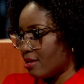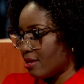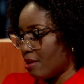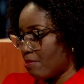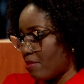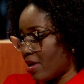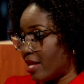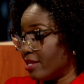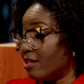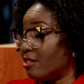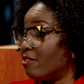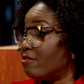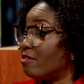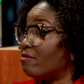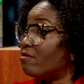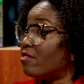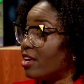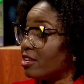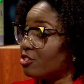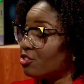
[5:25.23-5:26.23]
a panel of
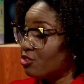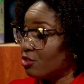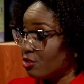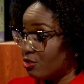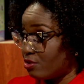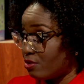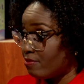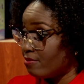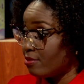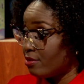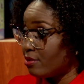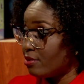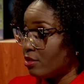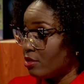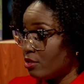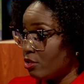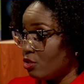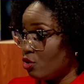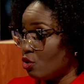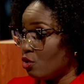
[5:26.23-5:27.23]
investors
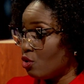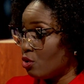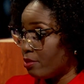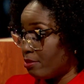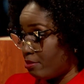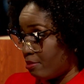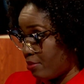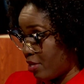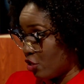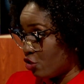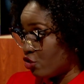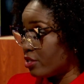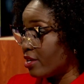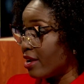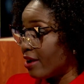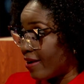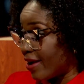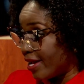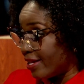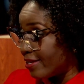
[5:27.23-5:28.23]
to pitch
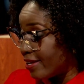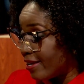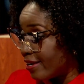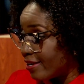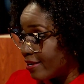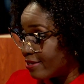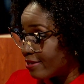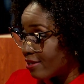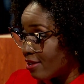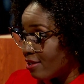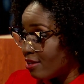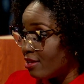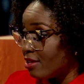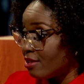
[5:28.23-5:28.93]
their ideas,